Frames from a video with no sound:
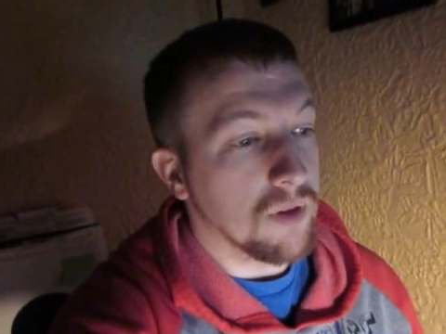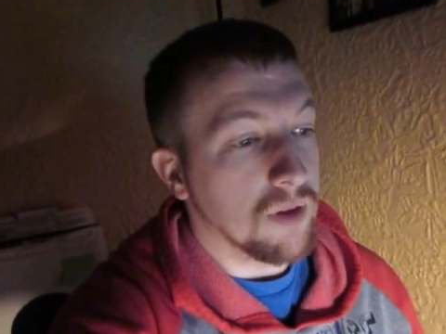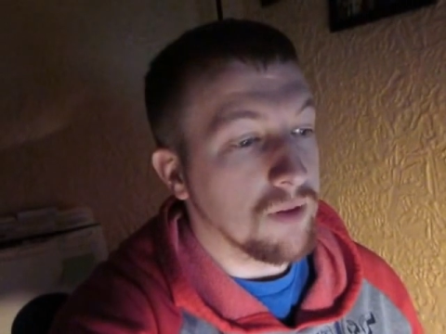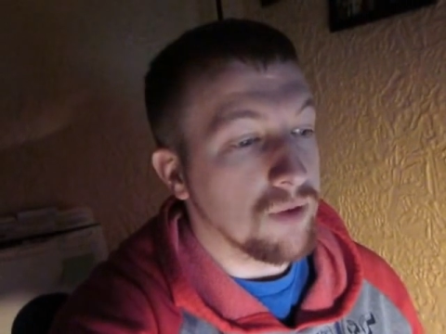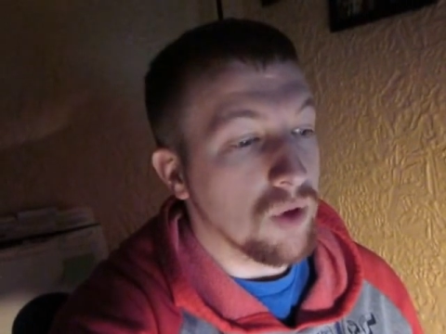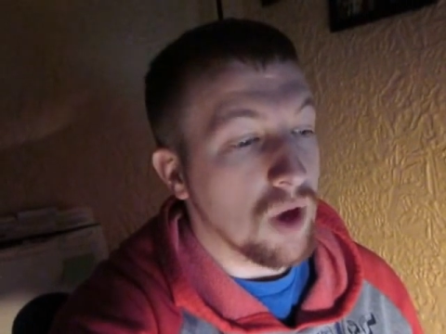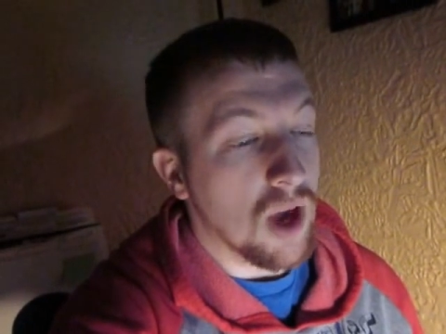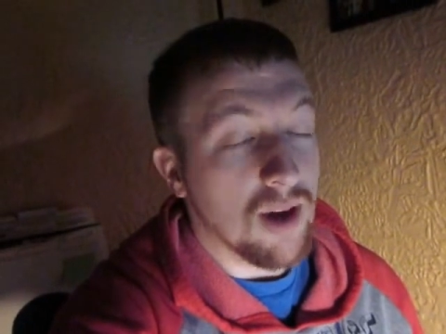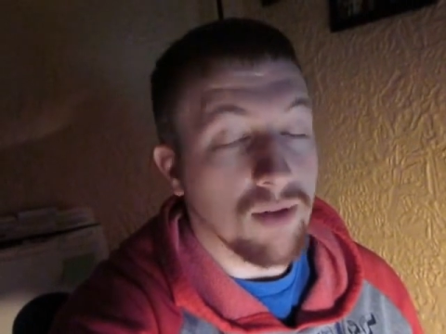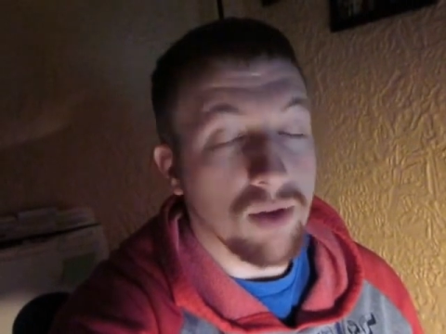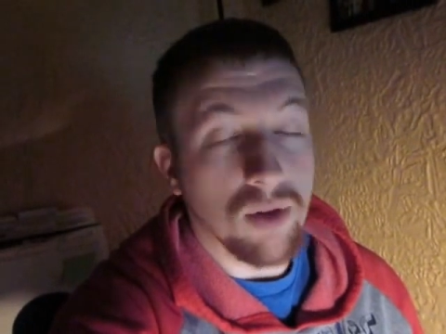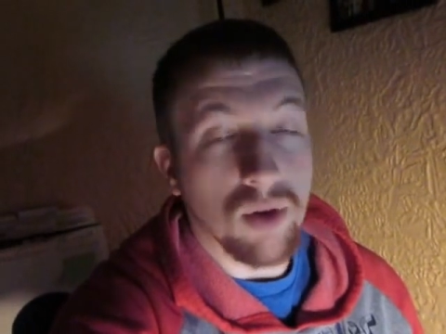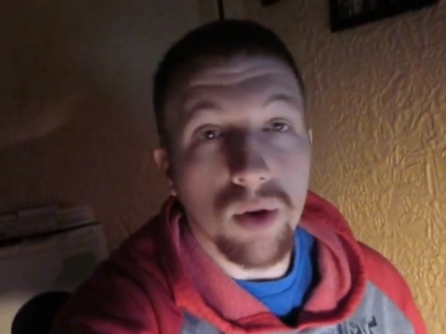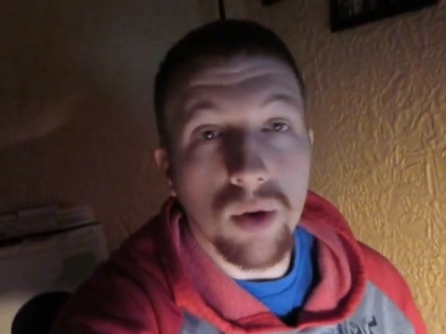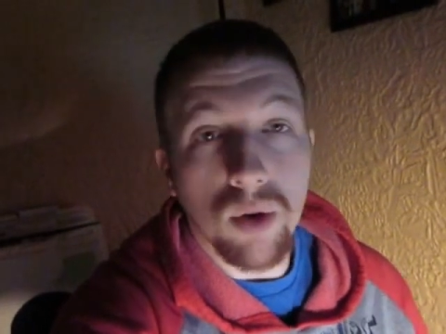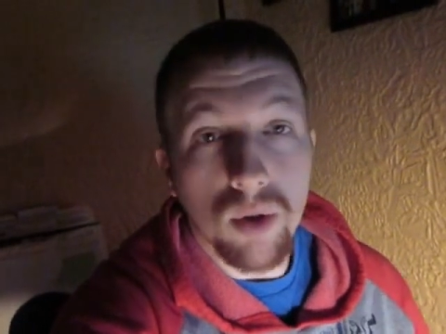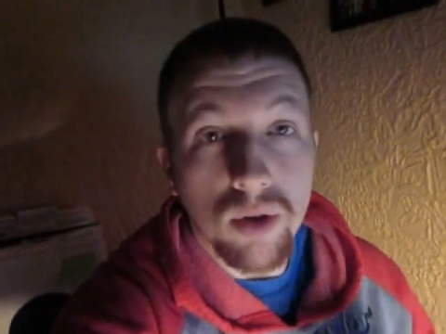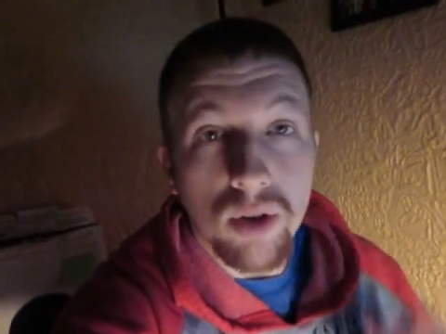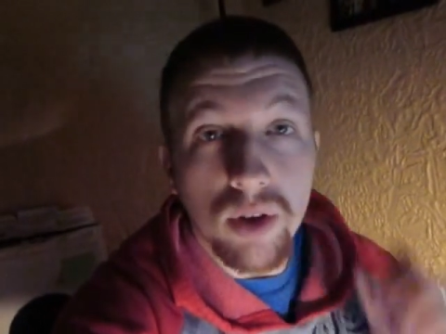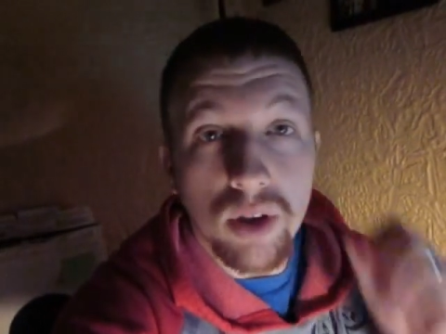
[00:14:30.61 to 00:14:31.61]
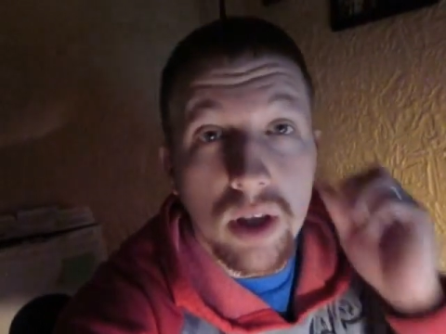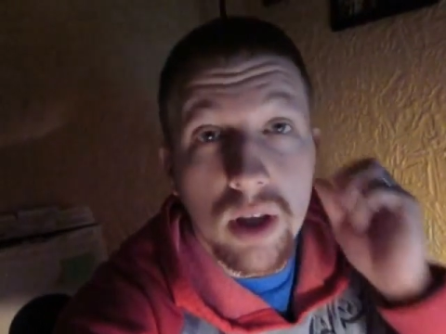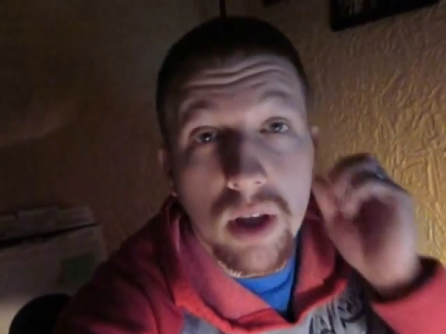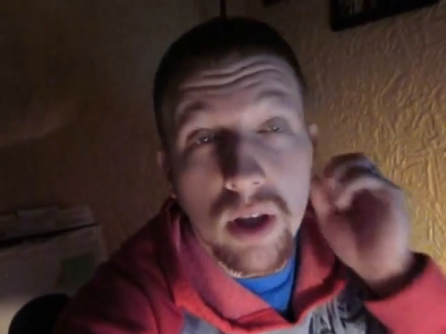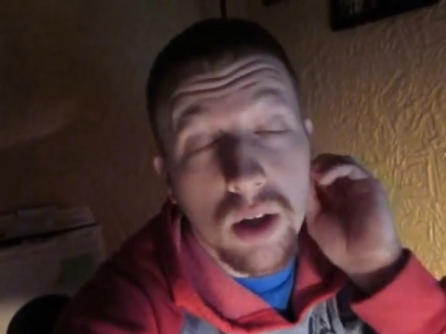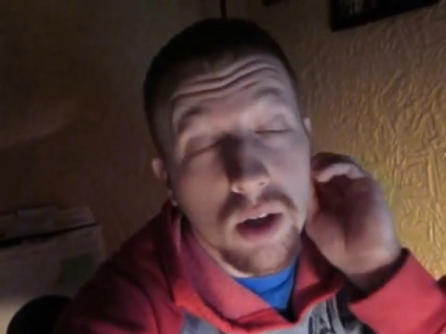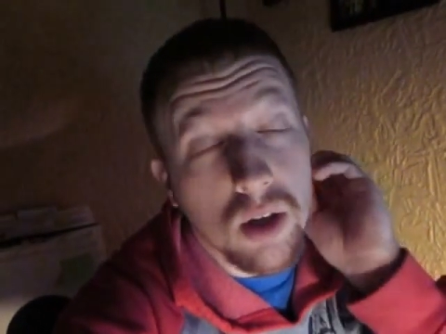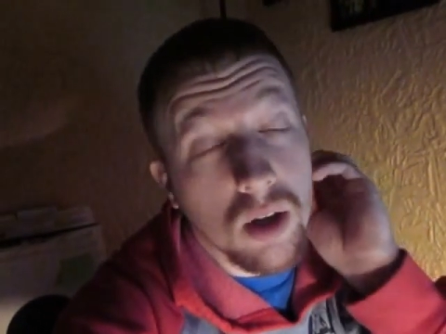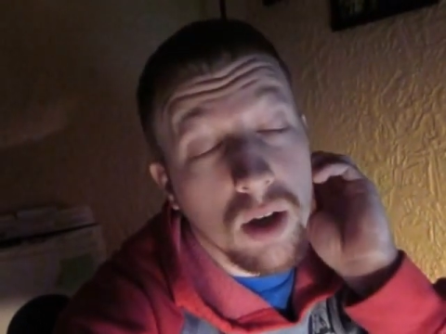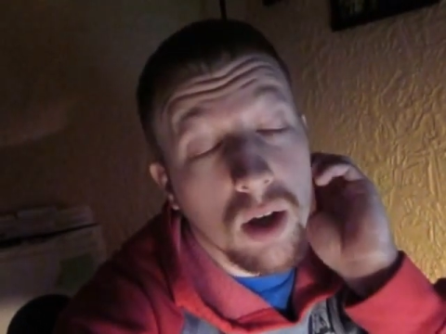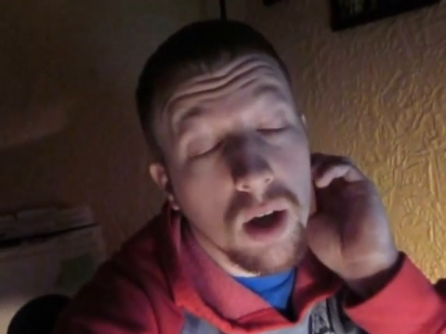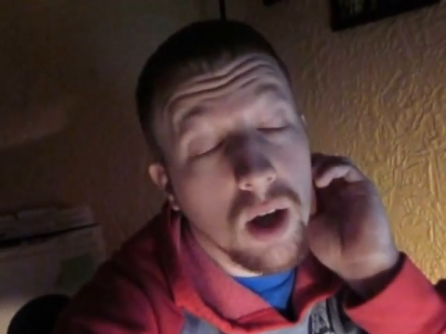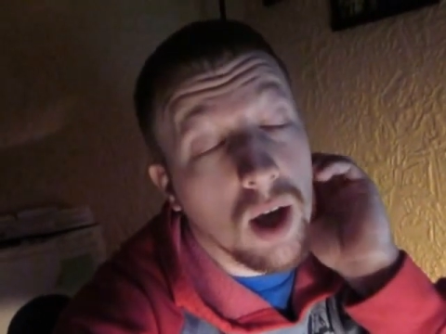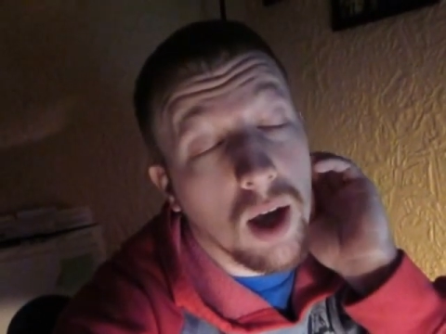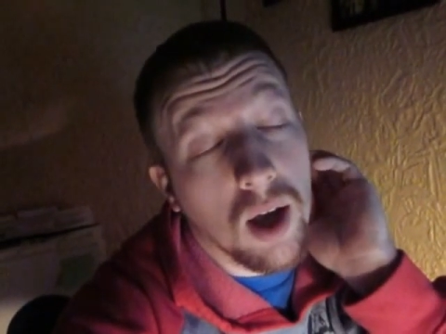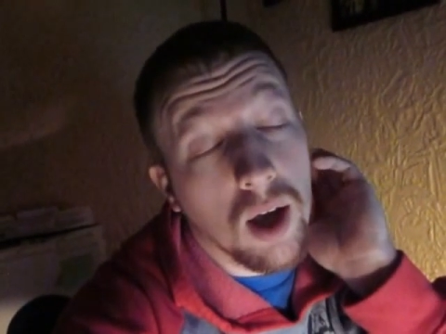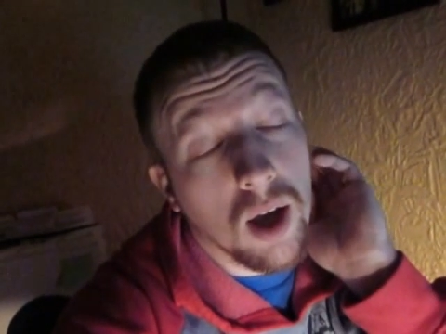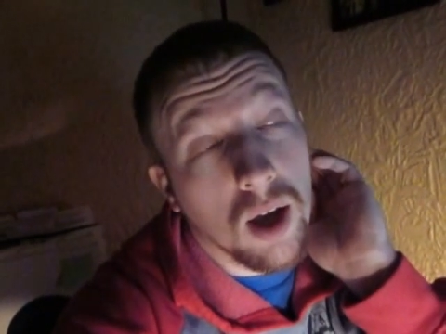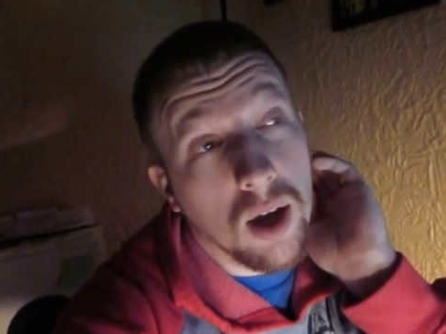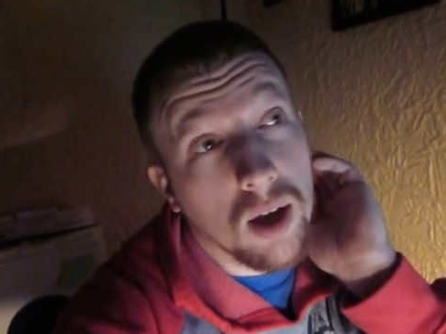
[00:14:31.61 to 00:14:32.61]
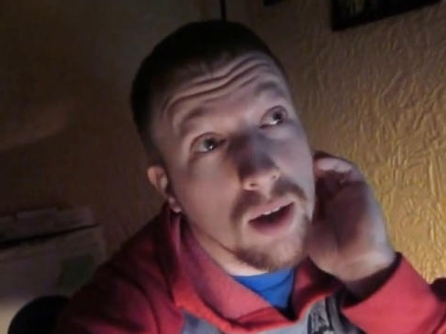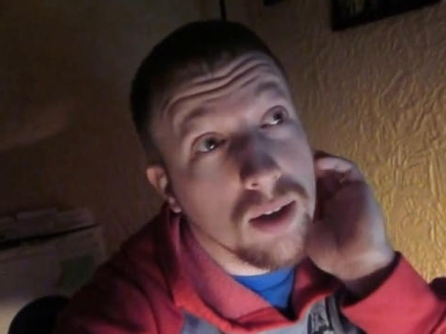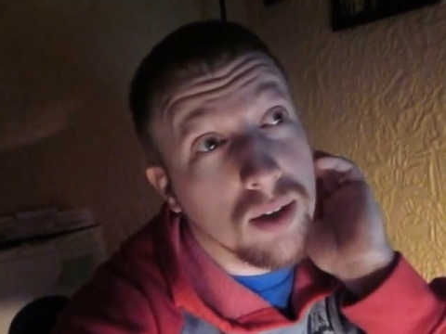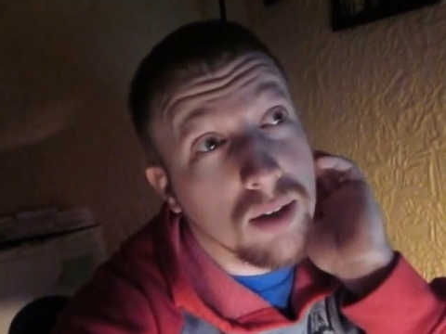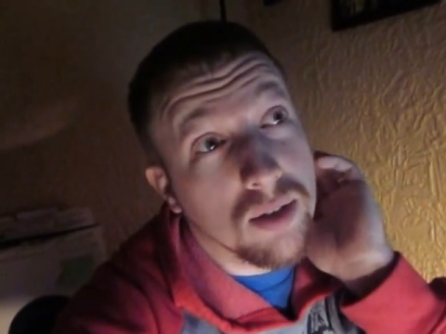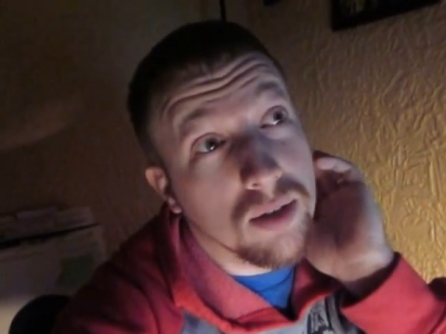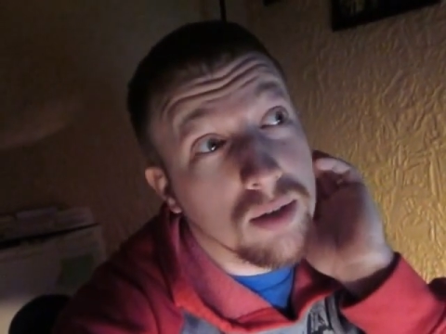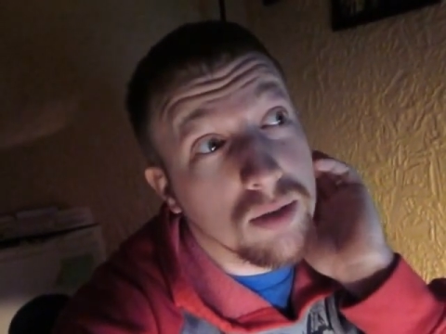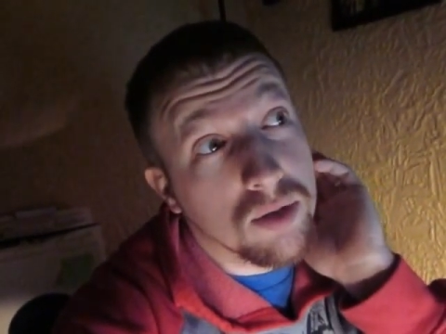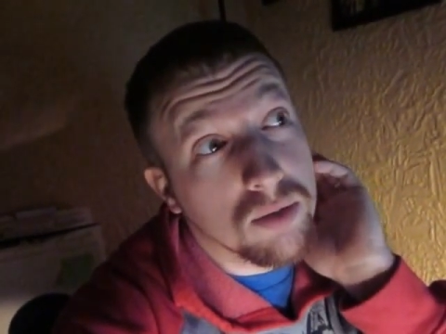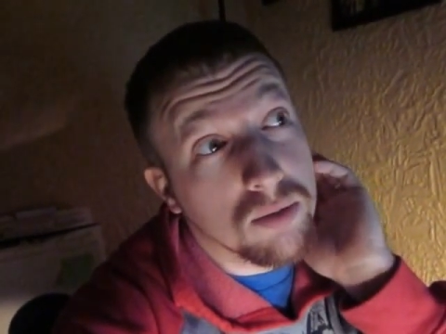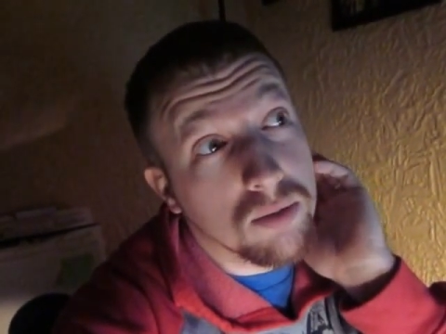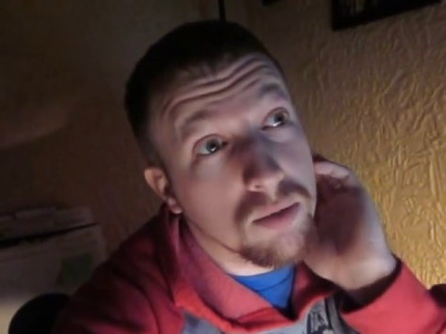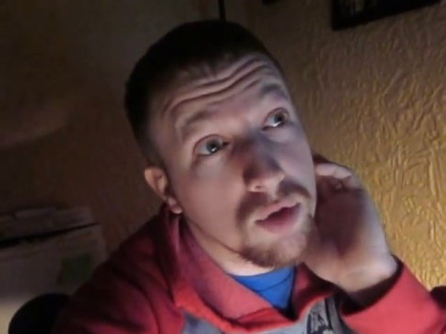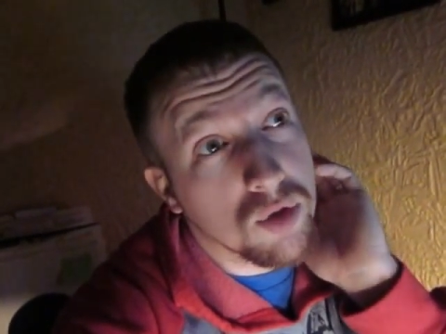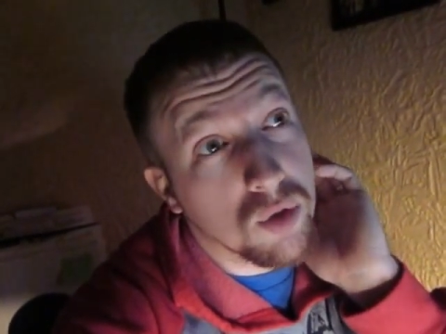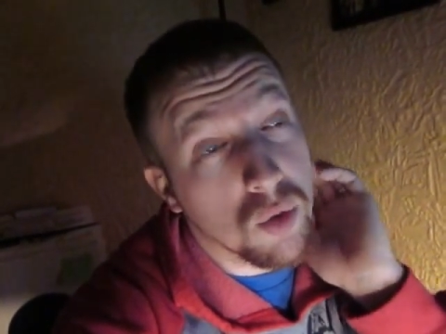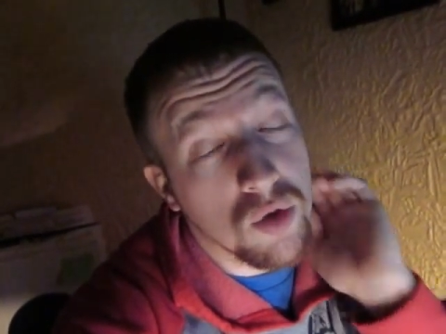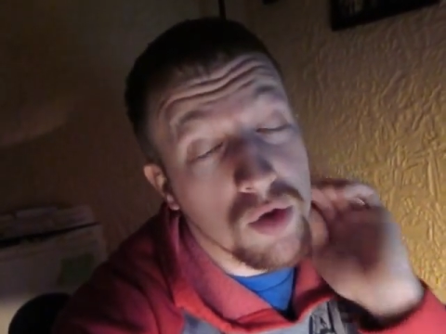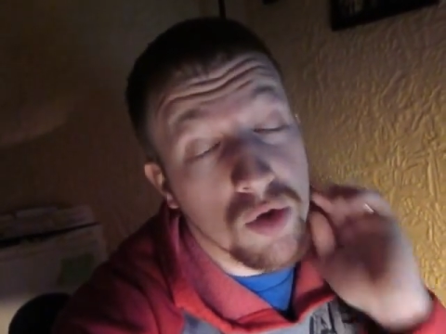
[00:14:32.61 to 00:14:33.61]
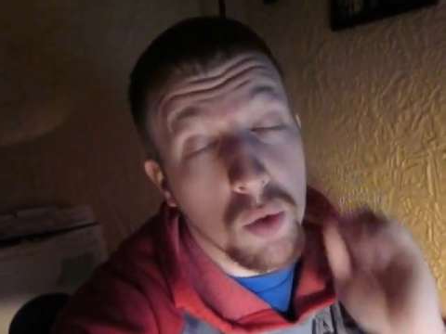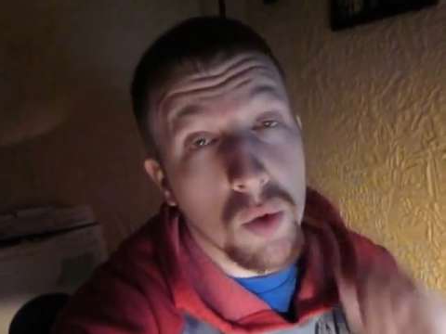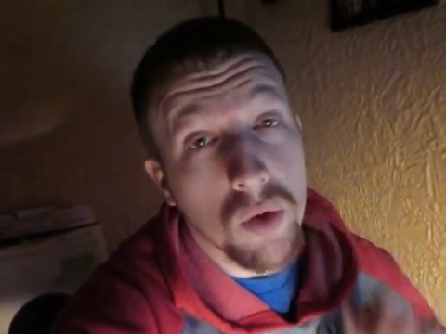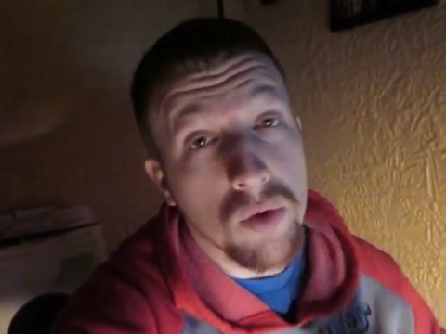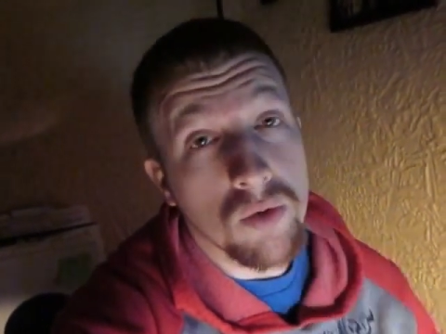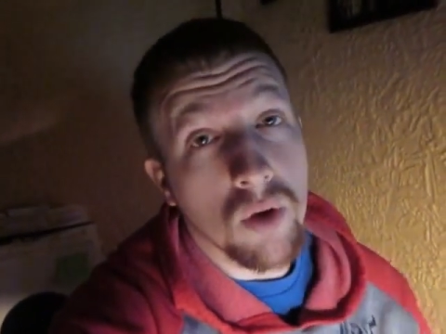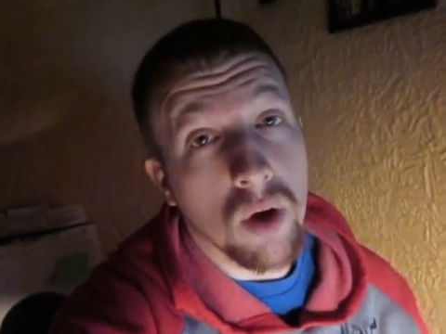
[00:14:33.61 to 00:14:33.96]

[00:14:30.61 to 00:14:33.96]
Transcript: If you haven't heard, the short story